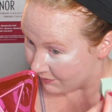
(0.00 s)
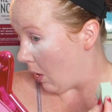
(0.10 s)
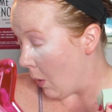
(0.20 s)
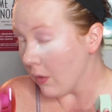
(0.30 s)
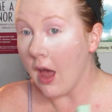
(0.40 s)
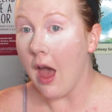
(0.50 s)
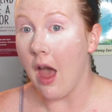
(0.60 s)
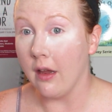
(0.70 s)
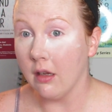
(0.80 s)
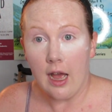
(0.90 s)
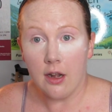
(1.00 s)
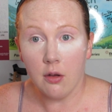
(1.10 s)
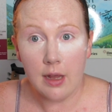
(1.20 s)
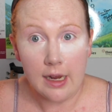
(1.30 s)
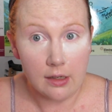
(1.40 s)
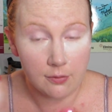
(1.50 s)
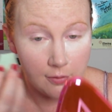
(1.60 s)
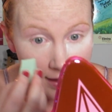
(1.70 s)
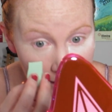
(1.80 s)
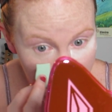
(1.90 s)
Okay, I don't hate it
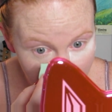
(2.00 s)
for that